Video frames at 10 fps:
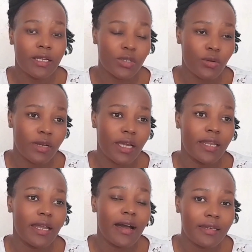sorry,
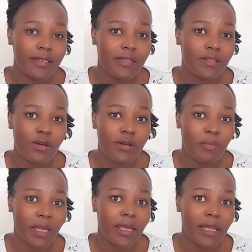and others don't
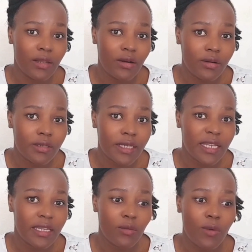pay a lot,
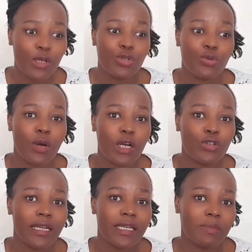and they want to
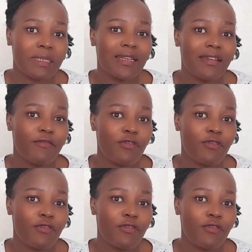actually, especially if